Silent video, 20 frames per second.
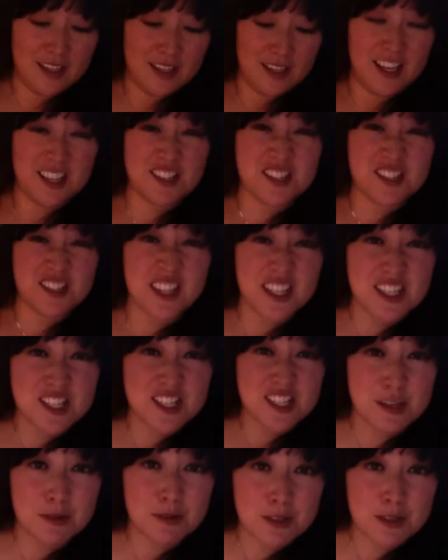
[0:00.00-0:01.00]
I just thought I'd
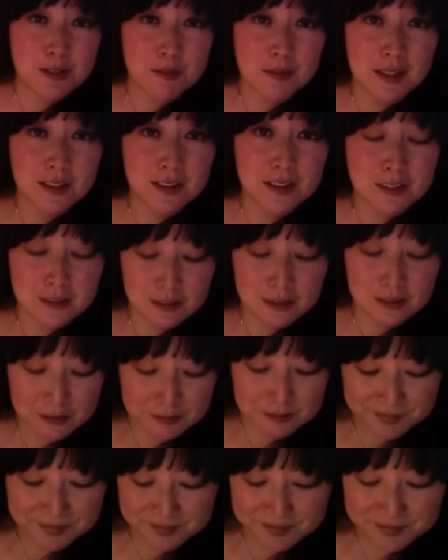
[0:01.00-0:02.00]
share with you my
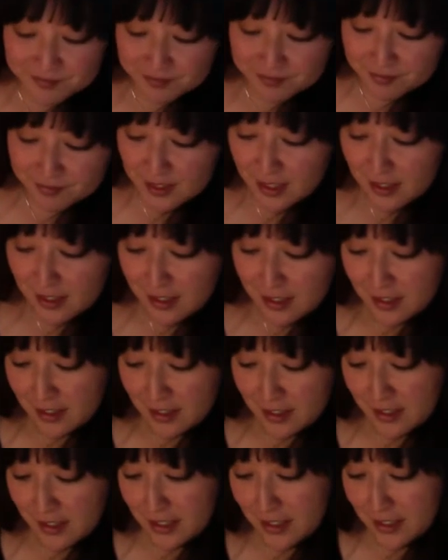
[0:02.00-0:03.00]
little,
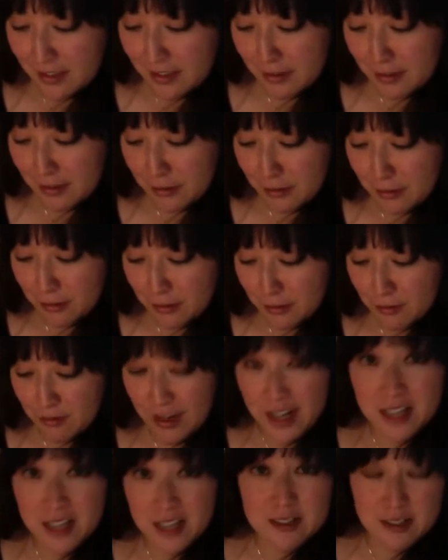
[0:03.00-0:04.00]
I don't know,
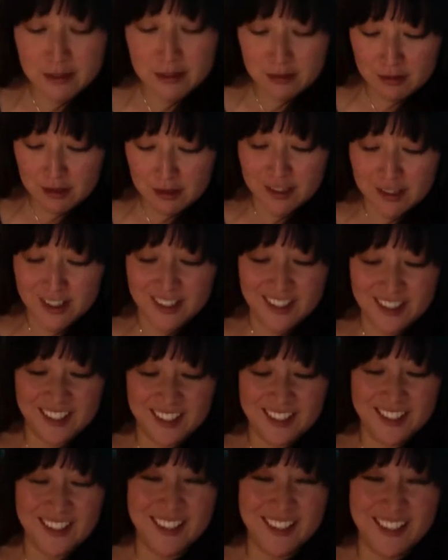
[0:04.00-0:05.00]
rant
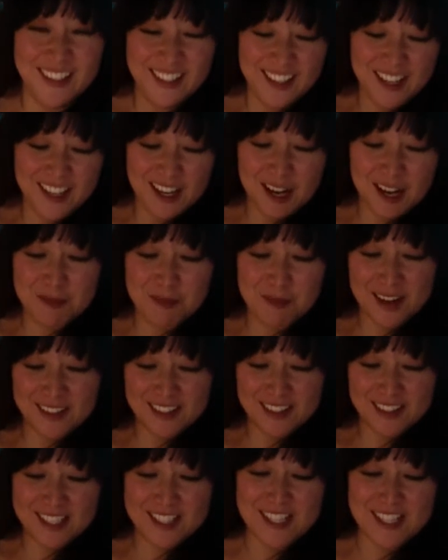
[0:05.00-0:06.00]
about
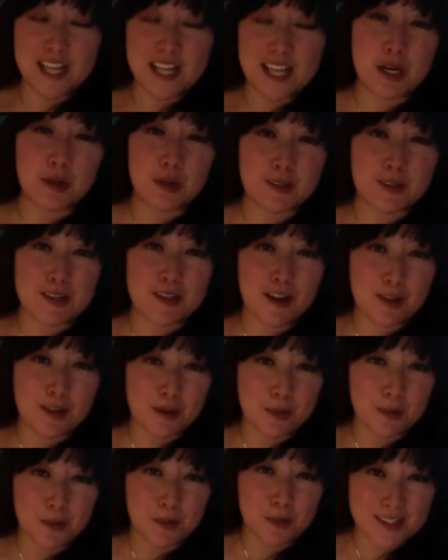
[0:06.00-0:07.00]
this. I know there are
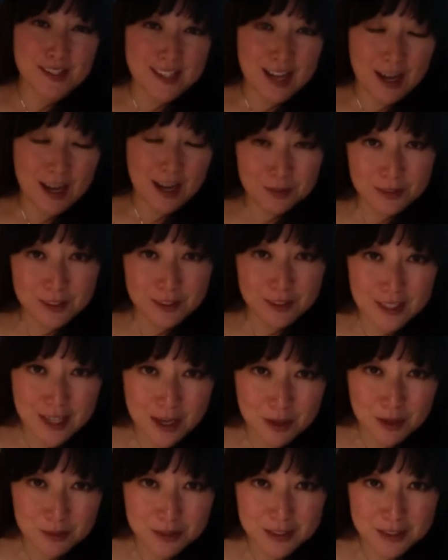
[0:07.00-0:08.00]
other ones out there
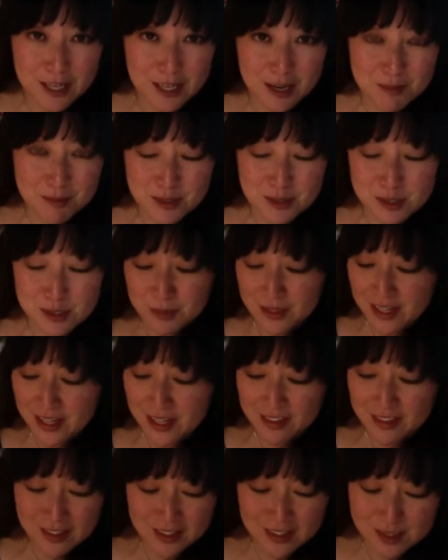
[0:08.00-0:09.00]
now, the Daubers, but I
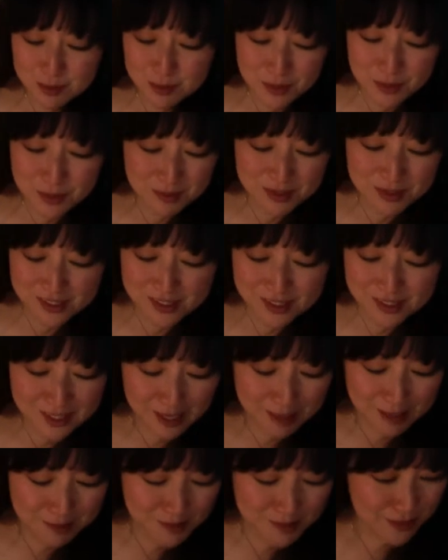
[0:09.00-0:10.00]
think it's pretty much the
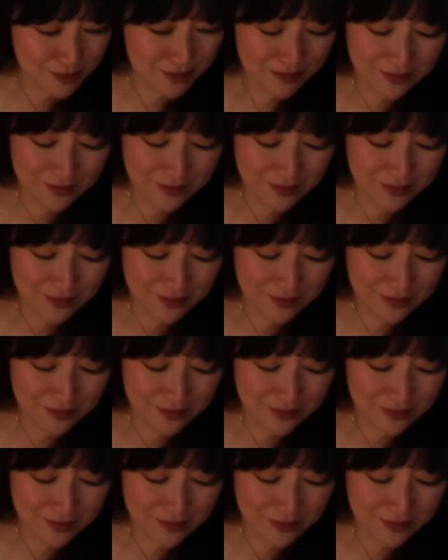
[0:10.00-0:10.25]
same sort of